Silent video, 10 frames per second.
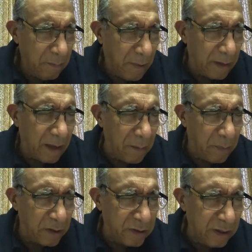Adam
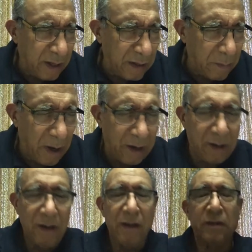Bereshit Adamach,
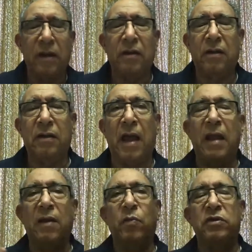that
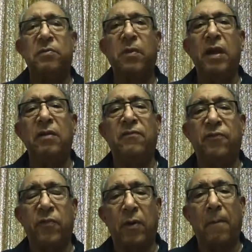Adam was made
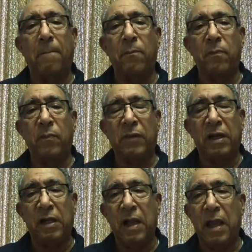from
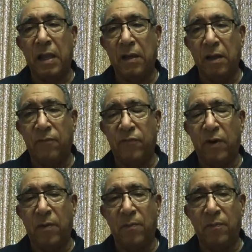clay,
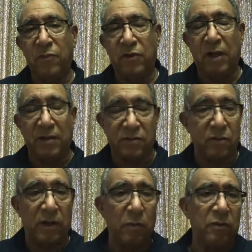from dust.
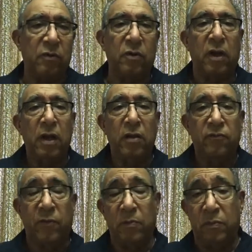Okay,
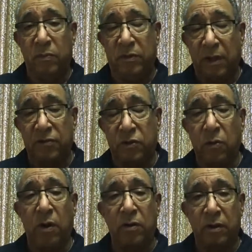from dust you
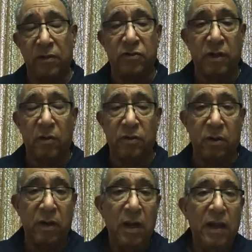are, and dust shall
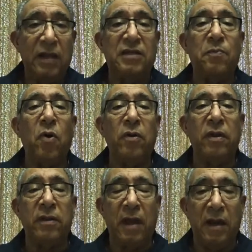return. It's more
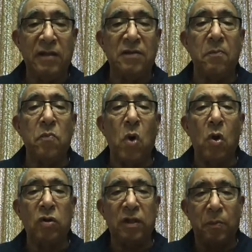than that. It's
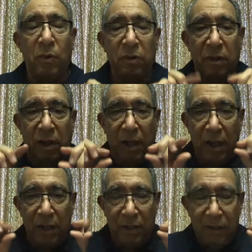moldable
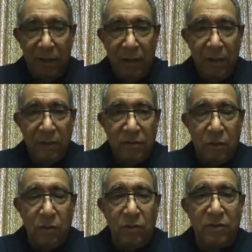clay. So
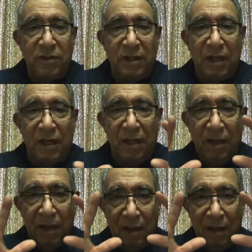you see